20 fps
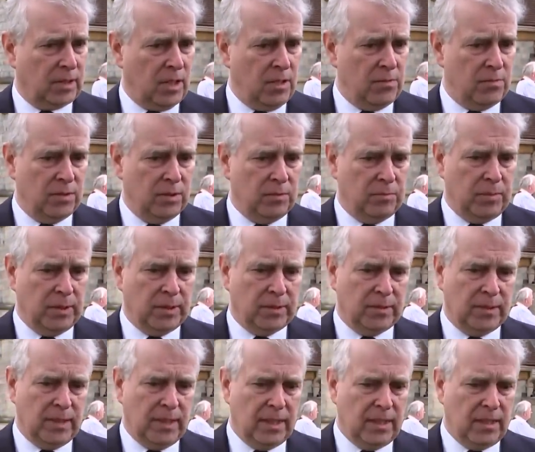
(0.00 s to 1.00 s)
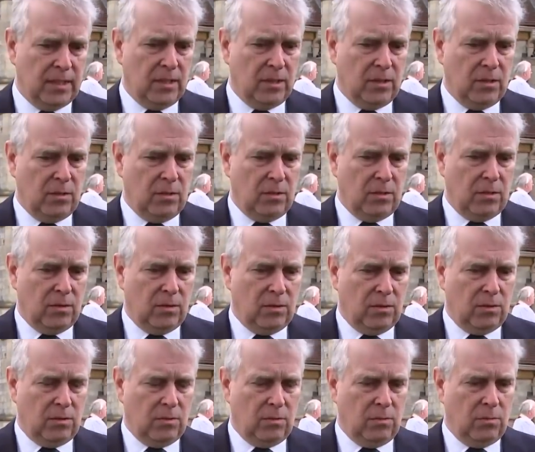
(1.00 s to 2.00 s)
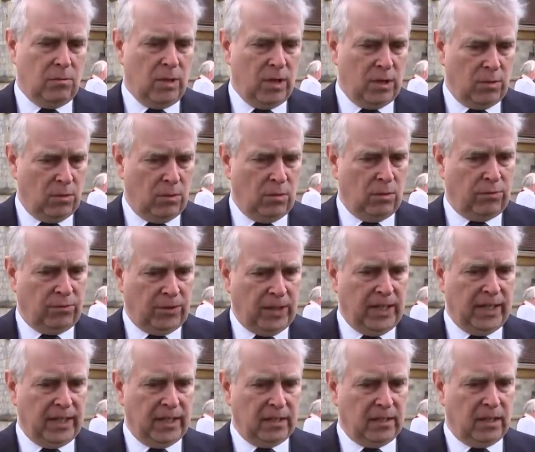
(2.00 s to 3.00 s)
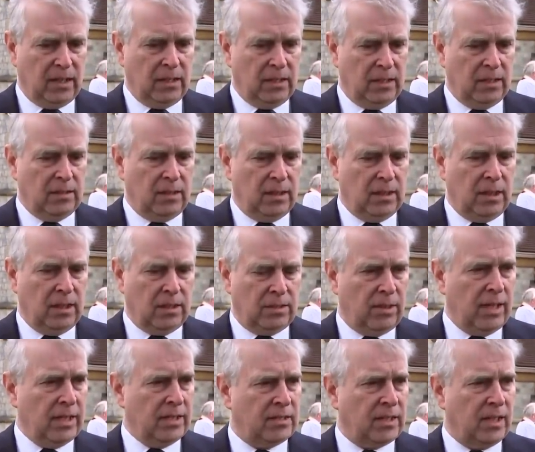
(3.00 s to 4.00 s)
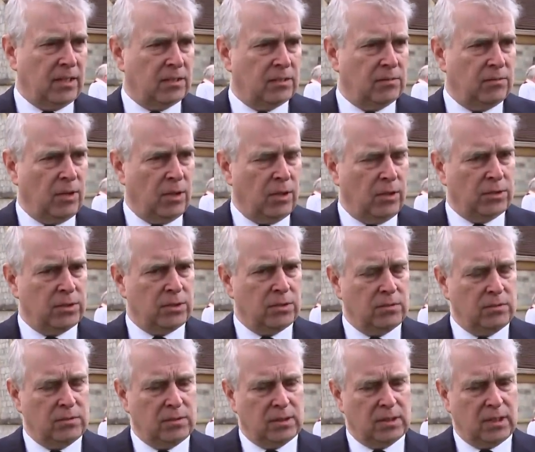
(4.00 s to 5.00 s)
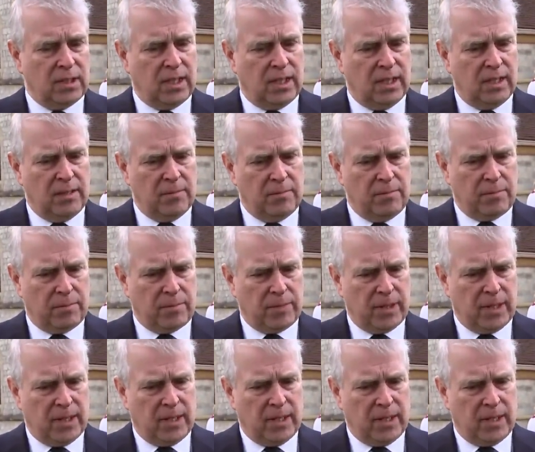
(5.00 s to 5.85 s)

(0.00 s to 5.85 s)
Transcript: COVID, but we're all feeling a, a, a great sense of loss. Um,